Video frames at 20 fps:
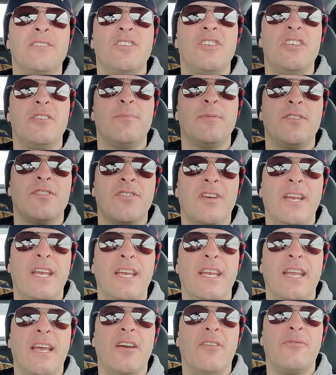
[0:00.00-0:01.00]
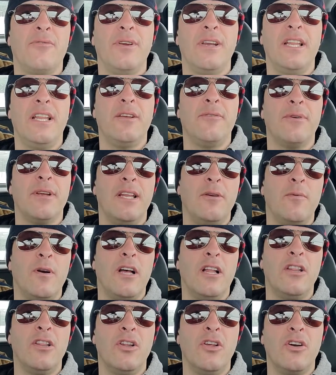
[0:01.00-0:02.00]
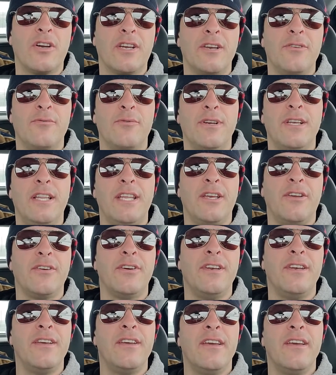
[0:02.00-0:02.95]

She's been training down really, really well, looking really good.